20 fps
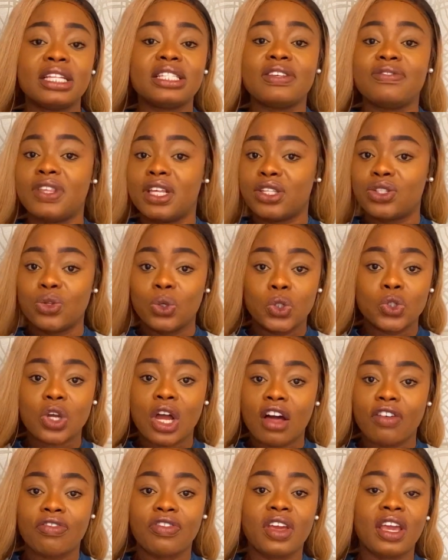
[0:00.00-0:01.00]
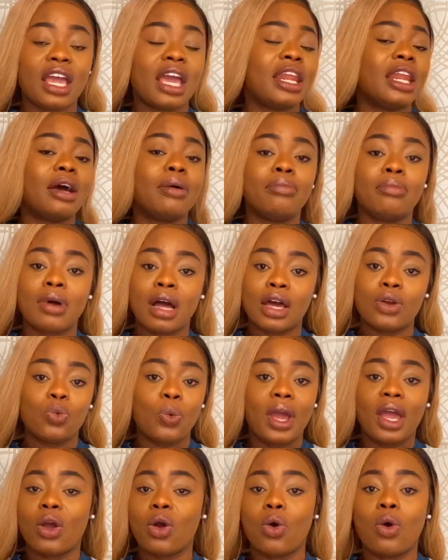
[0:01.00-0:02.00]
if there's no traffic and I'm at
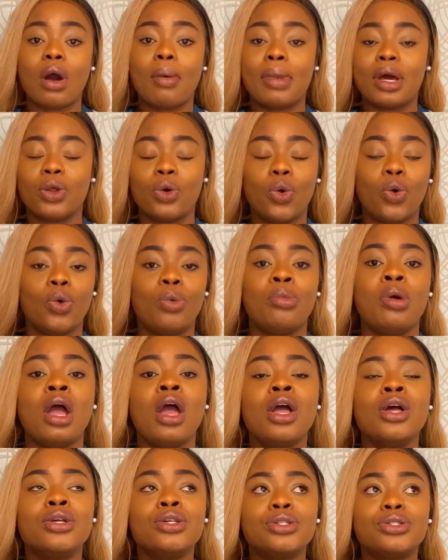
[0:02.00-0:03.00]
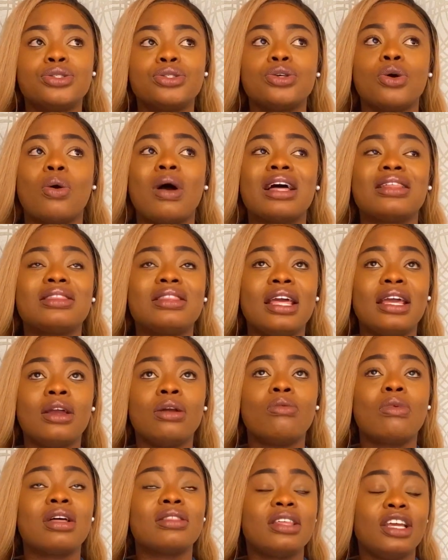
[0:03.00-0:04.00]
work or I'm at home. So I
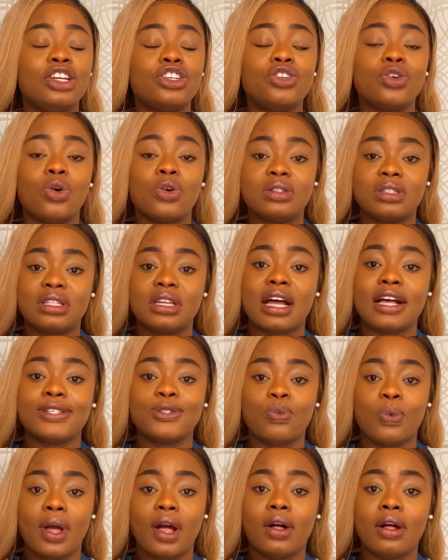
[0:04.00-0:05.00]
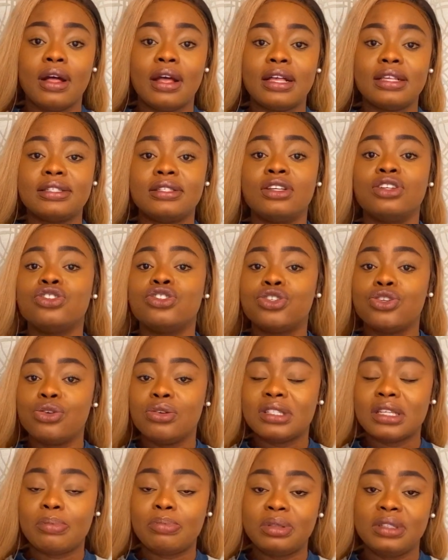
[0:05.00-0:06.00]
think one thing you should consider as well is
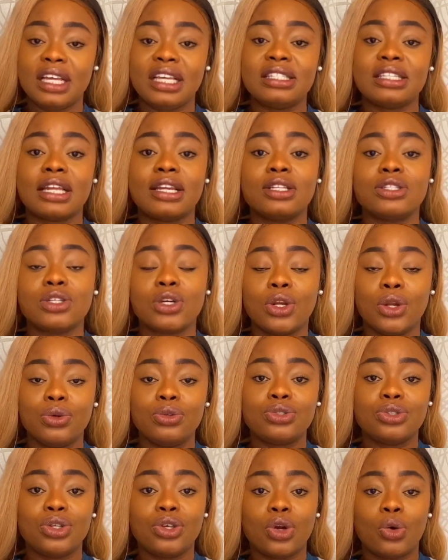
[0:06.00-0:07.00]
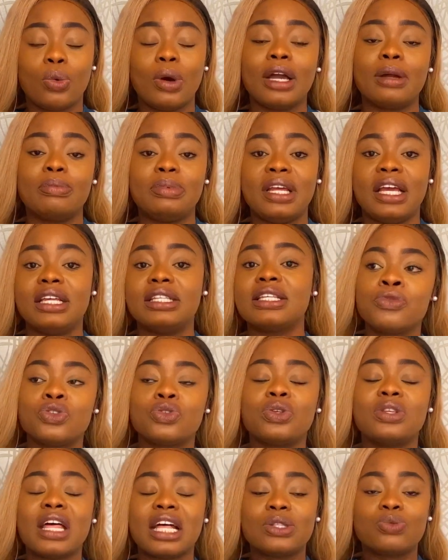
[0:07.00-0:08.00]
choose a place that is close to your workplace.
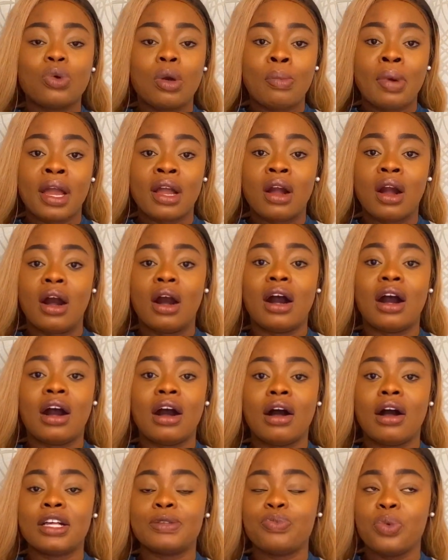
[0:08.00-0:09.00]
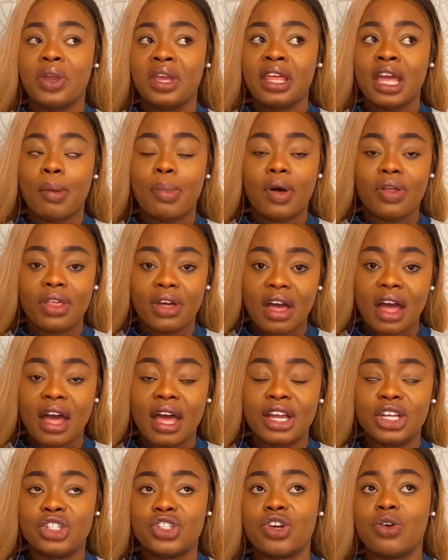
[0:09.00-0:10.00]
So that's where my car, I was speaking about the car
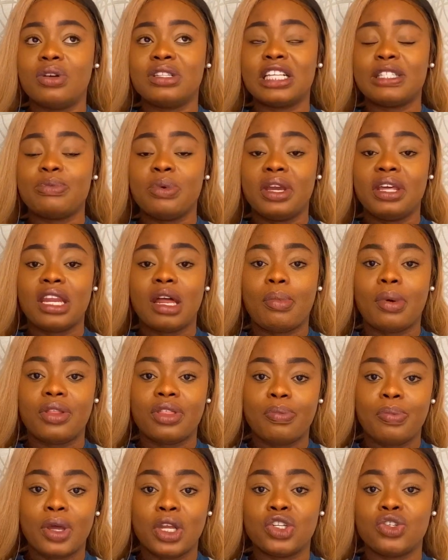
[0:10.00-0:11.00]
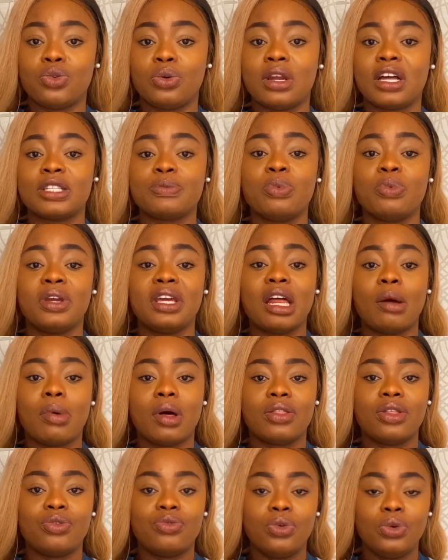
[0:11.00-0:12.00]
insurance, I was speaking about the petrol, and I was speaking
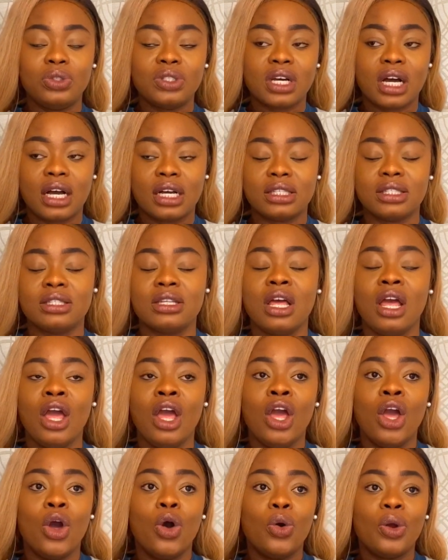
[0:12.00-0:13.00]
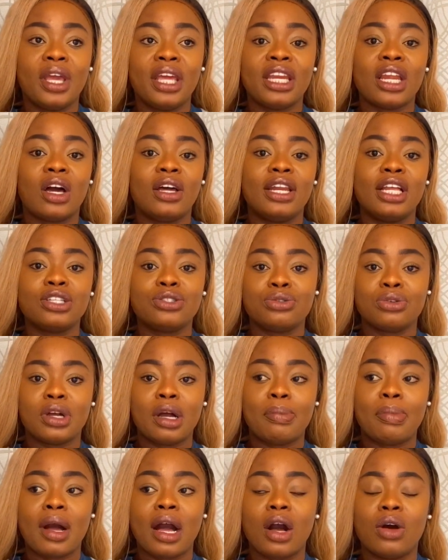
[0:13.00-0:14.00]
about the road tax. Okay, now let's talk
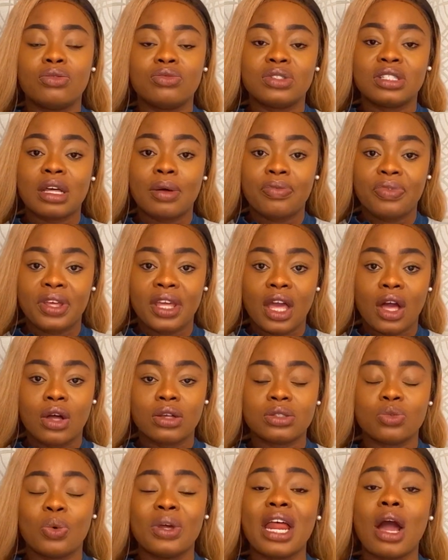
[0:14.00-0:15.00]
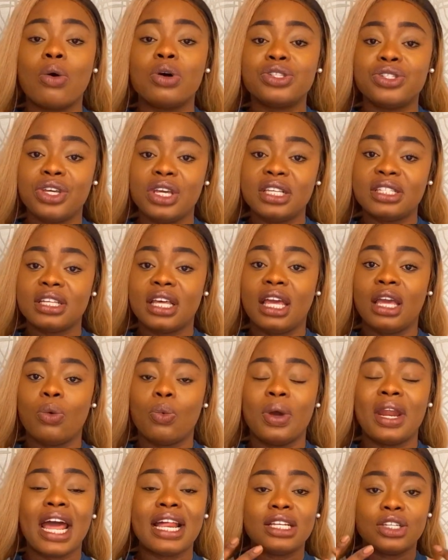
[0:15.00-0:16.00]
about something else. When
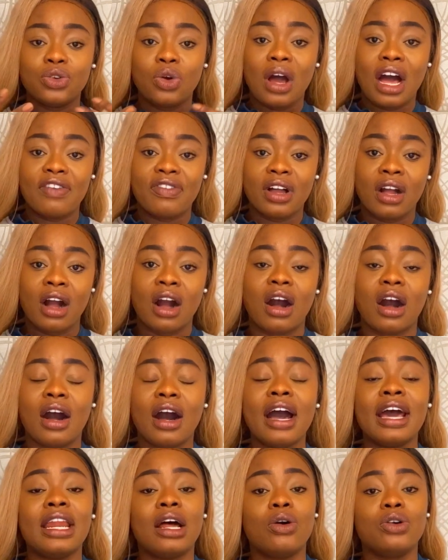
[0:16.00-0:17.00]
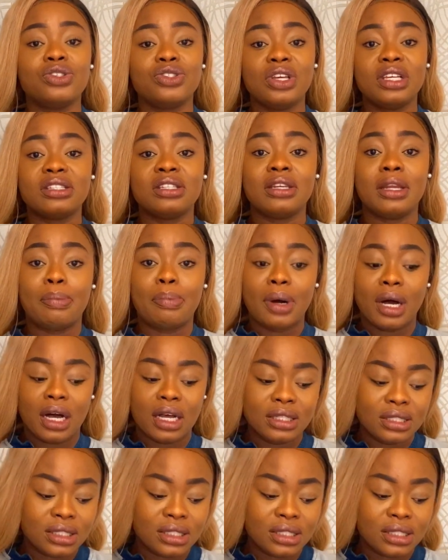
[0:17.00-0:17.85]
I did not have a car and I was using the bus,